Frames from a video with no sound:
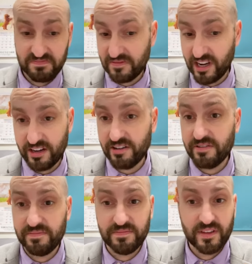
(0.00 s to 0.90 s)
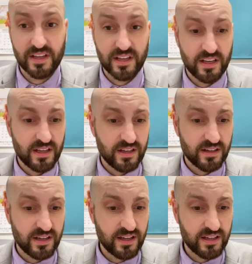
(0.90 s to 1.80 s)
I don't know.
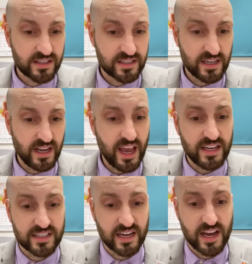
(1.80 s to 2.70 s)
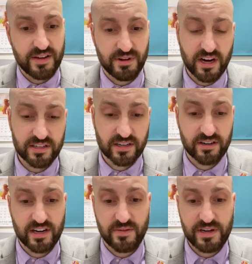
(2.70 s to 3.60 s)
Let's see. 8-time Oscar
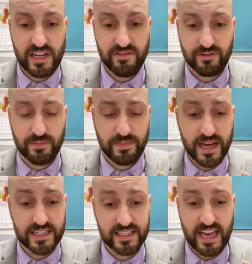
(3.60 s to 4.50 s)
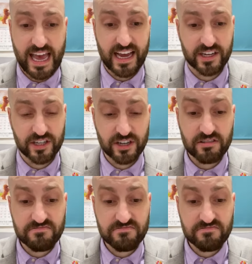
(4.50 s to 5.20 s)
nominee for Best Actor.